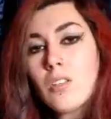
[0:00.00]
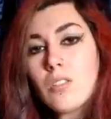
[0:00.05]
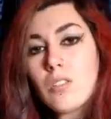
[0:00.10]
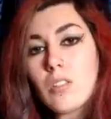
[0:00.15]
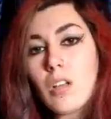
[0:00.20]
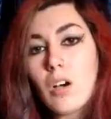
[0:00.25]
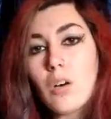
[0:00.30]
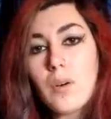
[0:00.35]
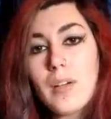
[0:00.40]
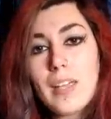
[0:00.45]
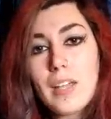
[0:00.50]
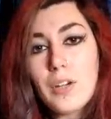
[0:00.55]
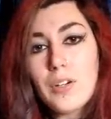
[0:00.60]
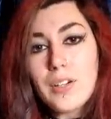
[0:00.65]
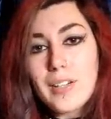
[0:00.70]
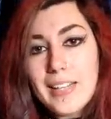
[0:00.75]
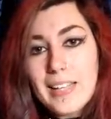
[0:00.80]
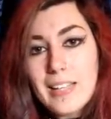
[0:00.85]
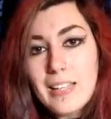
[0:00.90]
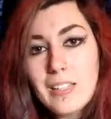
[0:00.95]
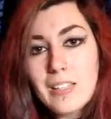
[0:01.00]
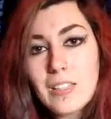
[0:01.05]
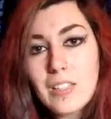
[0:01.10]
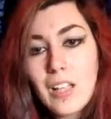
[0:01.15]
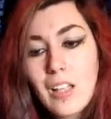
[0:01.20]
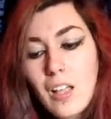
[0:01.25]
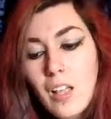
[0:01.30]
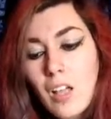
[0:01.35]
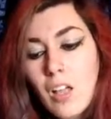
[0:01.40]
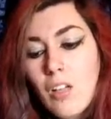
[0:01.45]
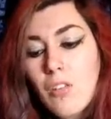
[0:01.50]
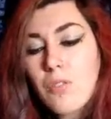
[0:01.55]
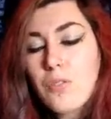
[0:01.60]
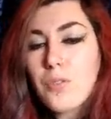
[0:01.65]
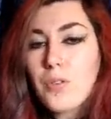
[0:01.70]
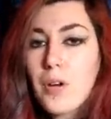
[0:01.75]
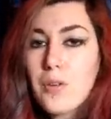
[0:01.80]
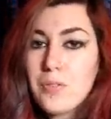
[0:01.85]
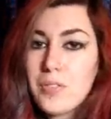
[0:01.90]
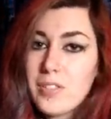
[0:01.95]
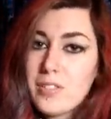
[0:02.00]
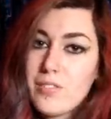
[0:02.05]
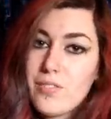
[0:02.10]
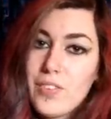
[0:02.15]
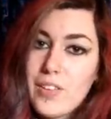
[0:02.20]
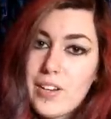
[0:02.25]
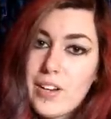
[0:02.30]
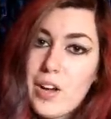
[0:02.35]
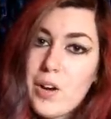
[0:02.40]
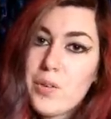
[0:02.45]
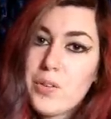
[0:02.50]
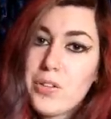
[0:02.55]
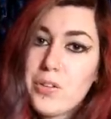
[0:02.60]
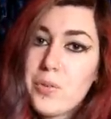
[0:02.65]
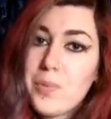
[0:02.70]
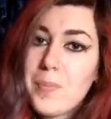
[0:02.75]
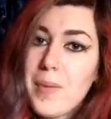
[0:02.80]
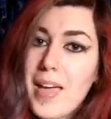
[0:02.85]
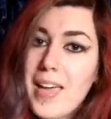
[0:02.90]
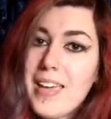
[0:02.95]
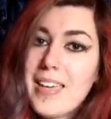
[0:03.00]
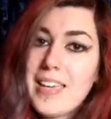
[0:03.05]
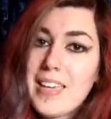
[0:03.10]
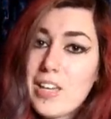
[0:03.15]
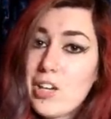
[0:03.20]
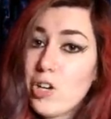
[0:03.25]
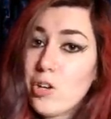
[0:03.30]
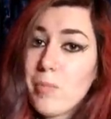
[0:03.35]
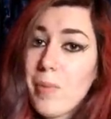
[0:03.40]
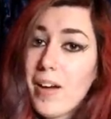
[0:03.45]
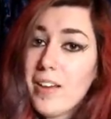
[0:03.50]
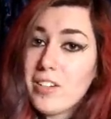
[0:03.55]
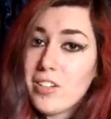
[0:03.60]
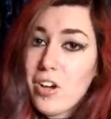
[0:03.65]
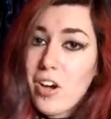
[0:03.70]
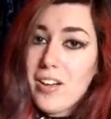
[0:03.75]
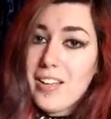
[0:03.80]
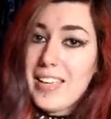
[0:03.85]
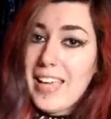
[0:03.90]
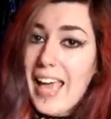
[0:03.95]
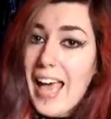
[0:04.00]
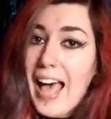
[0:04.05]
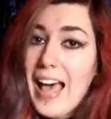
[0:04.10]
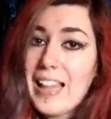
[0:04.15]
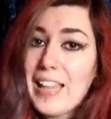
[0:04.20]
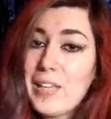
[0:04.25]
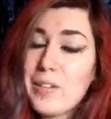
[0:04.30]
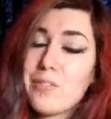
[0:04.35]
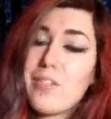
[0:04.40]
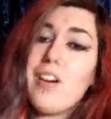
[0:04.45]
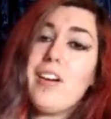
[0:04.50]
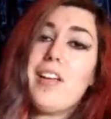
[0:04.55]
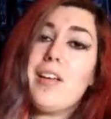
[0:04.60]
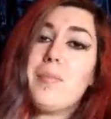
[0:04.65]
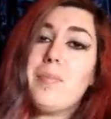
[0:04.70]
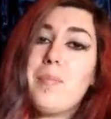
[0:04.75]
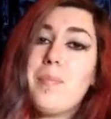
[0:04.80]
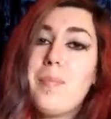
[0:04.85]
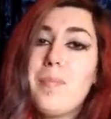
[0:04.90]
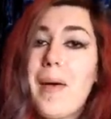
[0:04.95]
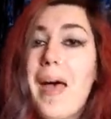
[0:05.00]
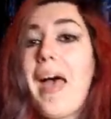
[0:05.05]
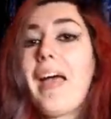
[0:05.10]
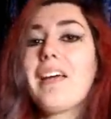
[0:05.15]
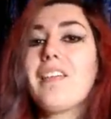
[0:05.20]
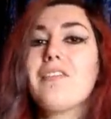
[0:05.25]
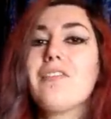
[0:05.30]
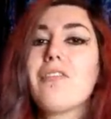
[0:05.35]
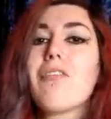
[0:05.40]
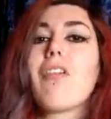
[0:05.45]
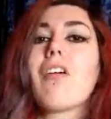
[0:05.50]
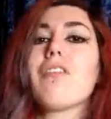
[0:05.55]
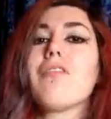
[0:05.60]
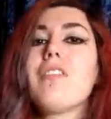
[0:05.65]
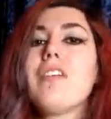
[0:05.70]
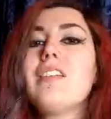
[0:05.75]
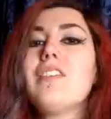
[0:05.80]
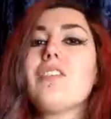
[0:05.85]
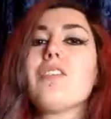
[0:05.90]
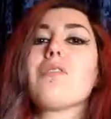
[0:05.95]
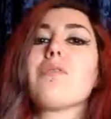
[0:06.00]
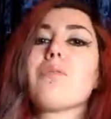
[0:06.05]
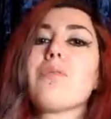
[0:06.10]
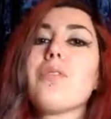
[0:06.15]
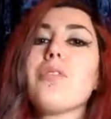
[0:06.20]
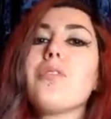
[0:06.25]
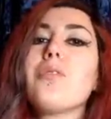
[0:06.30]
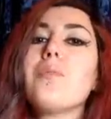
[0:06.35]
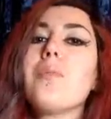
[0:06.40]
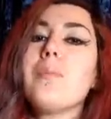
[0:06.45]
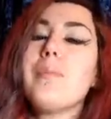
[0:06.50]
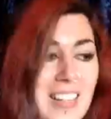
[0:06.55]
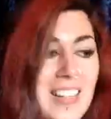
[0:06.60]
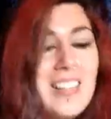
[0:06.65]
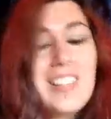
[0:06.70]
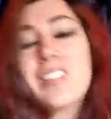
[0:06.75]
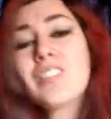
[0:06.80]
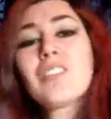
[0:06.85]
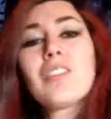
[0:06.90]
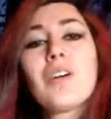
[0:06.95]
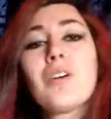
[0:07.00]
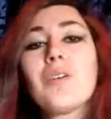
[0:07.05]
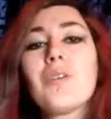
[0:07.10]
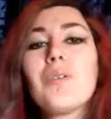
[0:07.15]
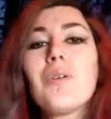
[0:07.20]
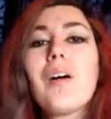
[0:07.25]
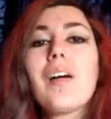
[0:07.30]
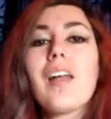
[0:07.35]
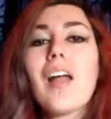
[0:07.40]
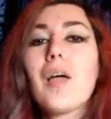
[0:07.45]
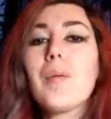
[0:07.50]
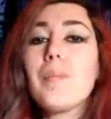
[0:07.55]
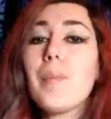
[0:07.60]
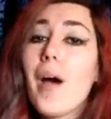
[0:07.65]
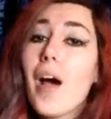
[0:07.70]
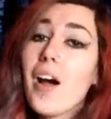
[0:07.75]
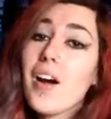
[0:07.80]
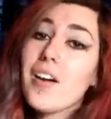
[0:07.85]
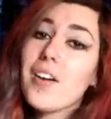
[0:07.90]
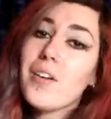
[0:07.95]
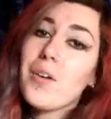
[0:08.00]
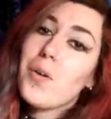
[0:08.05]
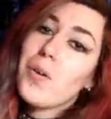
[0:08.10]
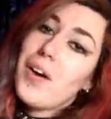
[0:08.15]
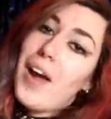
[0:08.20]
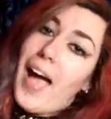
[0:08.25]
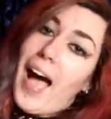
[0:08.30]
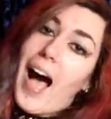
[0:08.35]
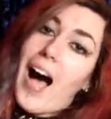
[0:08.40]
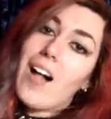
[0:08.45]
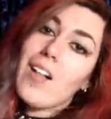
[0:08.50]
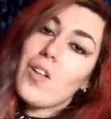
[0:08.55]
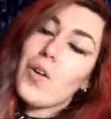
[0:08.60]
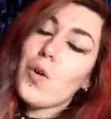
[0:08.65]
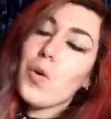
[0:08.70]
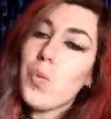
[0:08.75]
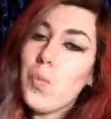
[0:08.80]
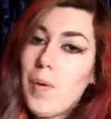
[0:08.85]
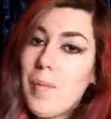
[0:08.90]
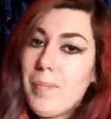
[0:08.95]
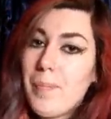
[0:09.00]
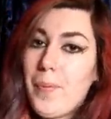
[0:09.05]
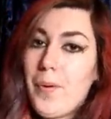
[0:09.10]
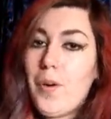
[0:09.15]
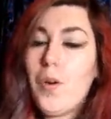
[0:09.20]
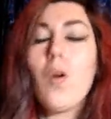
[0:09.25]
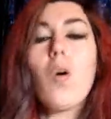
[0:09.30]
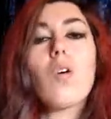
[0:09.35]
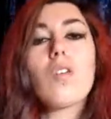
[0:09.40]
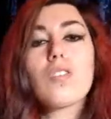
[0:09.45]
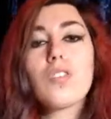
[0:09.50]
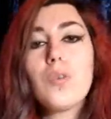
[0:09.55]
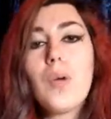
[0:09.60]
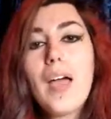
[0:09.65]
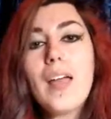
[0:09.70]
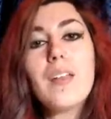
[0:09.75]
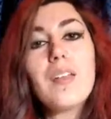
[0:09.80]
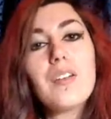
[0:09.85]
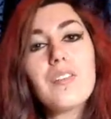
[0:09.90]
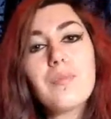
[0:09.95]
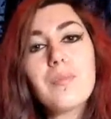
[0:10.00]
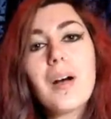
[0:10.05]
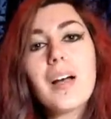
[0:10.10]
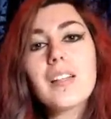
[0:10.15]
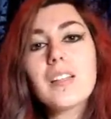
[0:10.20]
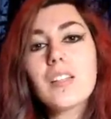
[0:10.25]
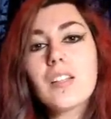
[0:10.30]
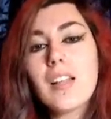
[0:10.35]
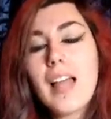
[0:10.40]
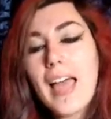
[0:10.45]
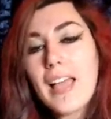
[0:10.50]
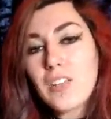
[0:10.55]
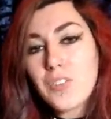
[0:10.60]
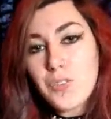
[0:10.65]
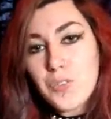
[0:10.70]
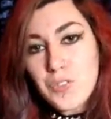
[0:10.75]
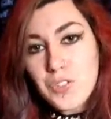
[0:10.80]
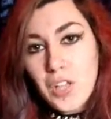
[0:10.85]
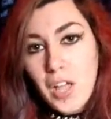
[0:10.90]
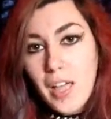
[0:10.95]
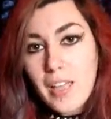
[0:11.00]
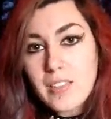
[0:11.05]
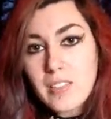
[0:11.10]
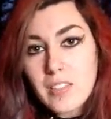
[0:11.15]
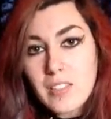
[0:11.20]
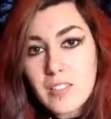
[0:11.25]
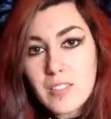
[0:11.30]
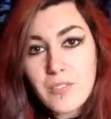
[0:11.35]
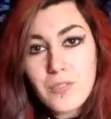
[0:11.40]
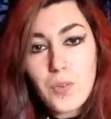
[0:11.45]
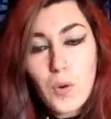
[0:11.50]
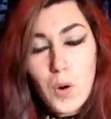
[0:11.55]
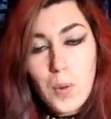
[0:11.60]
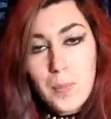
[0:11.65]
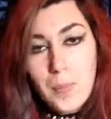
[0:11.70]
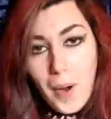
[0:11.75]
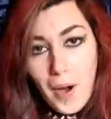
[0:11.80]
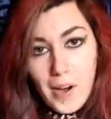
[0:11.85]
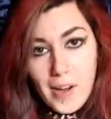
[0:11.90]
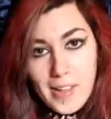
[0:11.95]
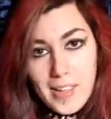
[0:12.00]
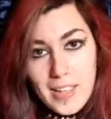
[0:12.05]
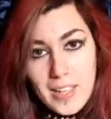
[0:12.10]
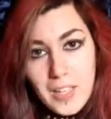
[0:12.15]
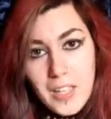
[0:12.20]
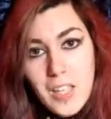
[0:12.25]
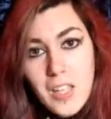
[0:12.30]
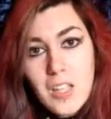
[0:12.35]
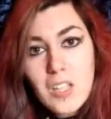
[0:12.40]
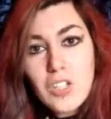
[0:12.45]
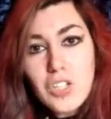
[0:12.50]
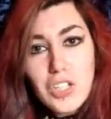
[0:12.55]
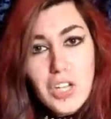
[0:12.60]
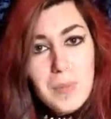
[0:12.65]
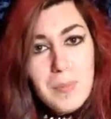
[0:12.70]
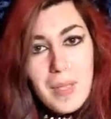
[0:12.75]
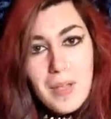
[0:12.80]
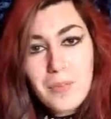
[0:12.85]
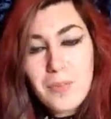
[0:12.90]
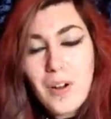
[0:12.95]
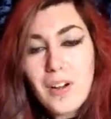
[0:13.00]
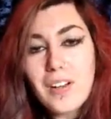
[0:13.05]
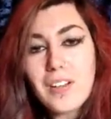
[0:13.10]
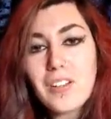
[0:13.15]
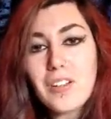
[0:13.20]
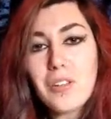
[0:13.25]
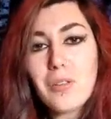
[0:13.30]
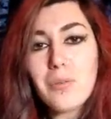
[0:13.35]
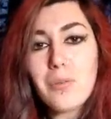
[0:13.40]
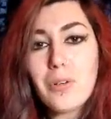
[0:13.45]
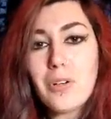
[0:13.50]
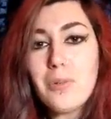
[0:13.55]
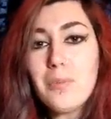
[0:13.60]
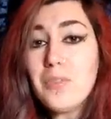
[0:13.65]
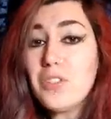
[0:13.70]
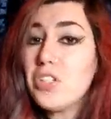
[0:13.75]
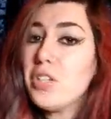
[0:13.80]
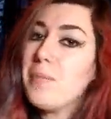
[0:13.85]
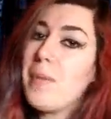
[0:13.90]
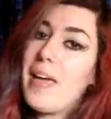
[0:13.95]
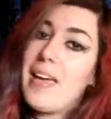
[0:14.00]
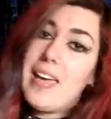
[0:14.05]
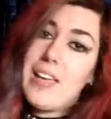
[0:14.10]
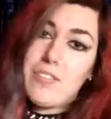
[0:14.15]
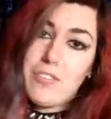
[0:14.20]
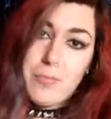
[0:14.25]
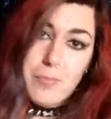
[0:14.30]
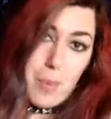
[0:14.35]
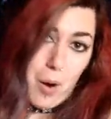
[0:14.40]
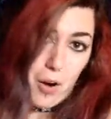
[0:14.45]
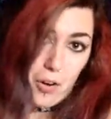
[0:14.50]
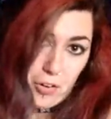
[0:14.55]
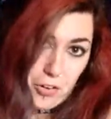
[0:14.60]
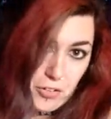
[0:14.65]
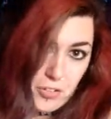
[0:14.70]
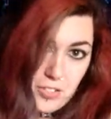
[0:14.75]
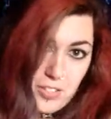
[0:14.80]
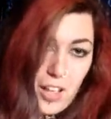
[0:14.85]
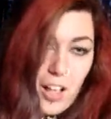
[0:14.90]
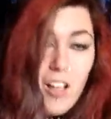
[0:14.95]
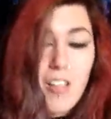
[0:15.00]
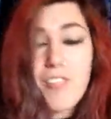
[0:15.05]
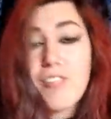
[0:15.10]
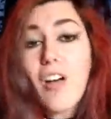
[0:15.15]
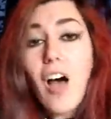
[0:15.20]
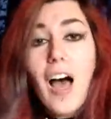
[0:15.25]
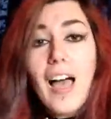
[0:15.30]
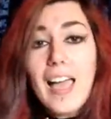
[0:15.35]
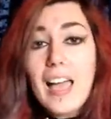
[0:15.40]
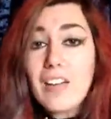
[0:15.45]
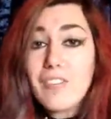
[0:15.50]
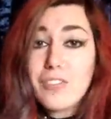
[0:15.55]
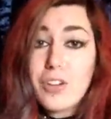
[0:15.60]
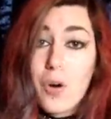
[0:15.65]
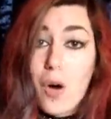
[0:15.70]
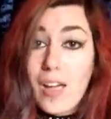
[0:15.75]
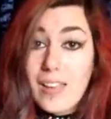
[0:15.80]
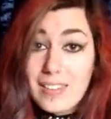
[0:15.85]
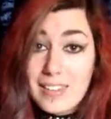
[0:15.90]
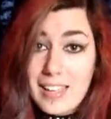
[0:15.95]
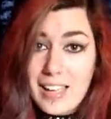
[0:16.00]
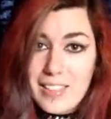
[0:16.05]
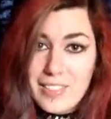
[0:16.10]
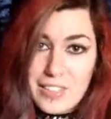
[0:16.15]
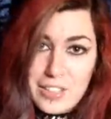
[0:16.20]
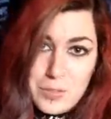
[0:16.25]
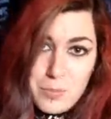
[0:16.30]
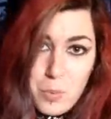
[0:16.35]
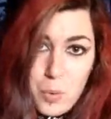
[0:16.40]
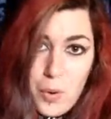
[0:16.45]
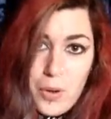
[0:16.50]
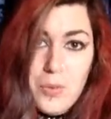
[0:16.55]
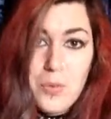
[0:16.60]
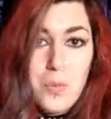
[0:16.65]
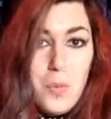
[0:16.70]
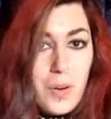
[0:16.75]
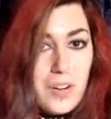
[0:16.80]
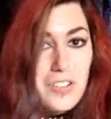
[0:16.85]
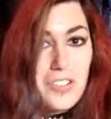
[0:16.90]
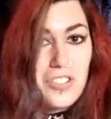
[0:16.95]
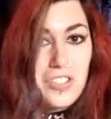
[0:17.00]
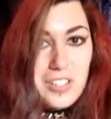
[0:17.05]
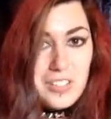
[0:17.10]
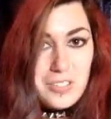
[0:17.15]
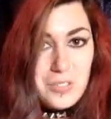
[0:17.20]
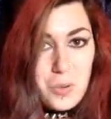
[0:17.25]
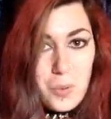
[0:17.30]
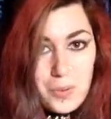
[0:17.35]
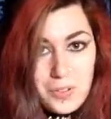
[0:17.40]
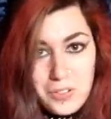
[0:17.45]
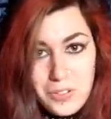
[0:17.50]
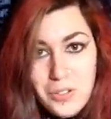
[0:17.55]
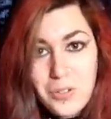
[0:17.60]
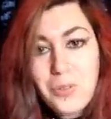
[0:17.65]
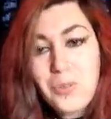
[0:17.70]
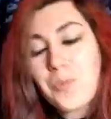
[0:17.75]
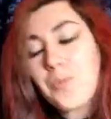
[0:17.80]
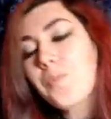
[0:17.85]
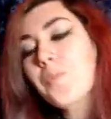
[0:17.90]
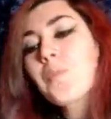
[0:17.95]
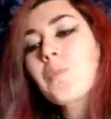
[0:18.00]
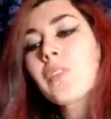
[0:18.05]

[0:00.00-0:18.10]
So here it is. Throughout this video you may hear my dog Callie running back and forth into the room, so when I bark or howl or whimper or do any of my little exercises for barking, she may run into the room. She may even bark herself. I have no idea at this point what she is going to do.